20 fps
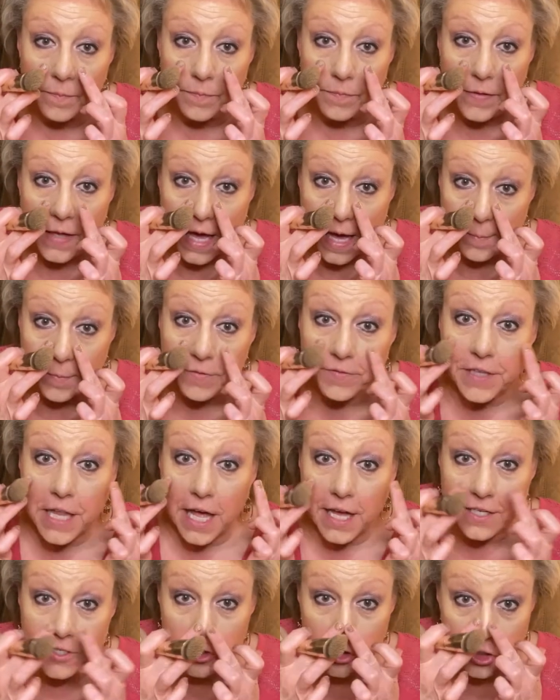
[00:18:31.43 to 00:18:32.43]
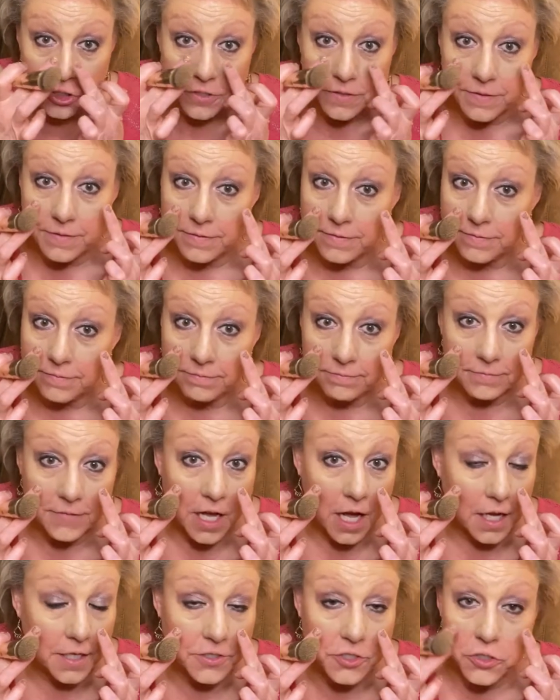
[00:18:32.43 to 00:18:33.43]
camouflage,
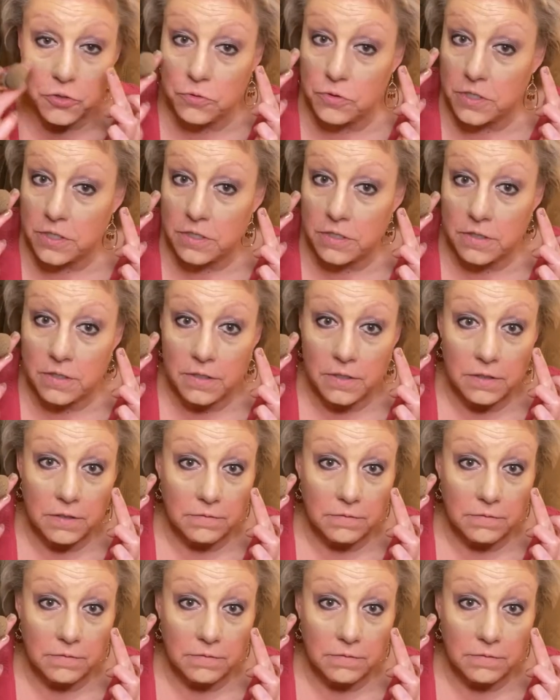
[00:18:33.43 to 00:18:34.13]
contour,